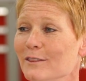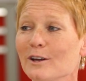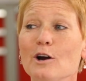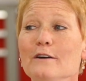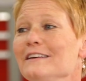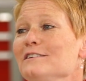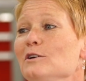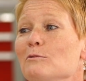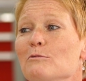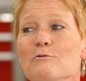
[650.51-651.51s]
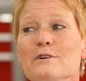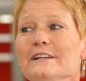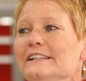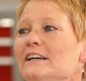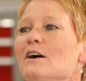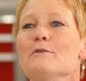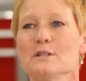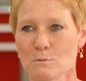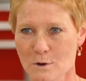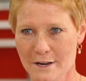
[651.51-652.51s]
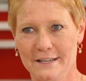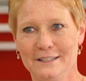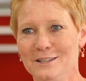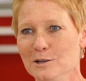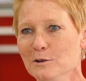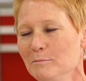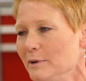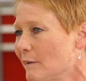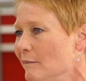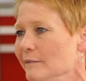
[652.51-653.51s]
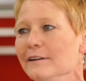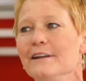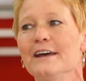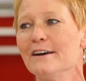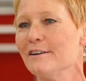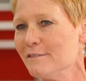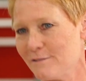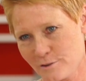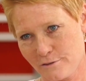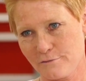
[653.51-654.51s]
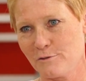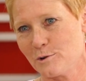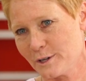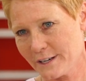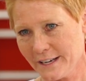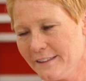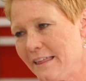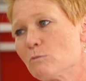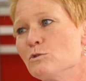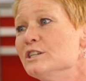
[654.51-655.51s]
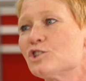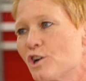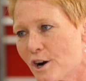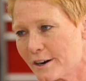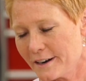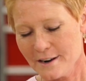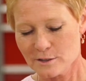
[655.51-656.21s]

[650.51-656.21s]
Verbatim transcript: the car that you really always wanted new but could never afford, that reach car.